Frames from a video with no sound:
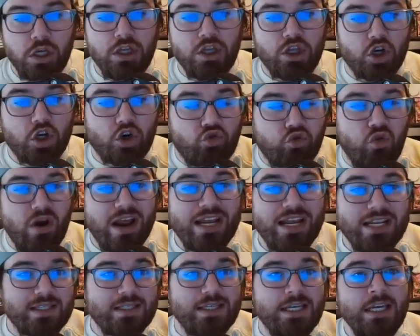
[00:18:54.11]
at the
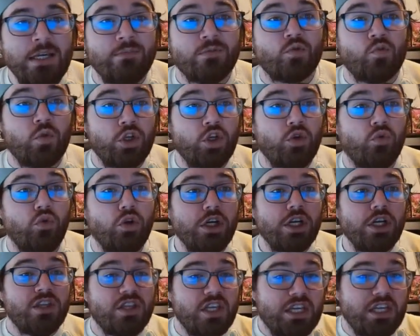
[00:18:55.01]
great teams, when you
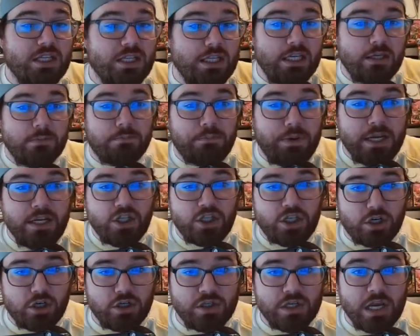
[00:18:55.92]
look at the elite
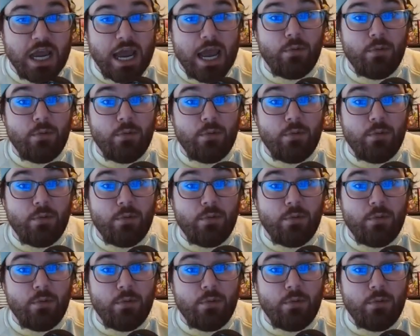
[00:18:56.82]
pitchers,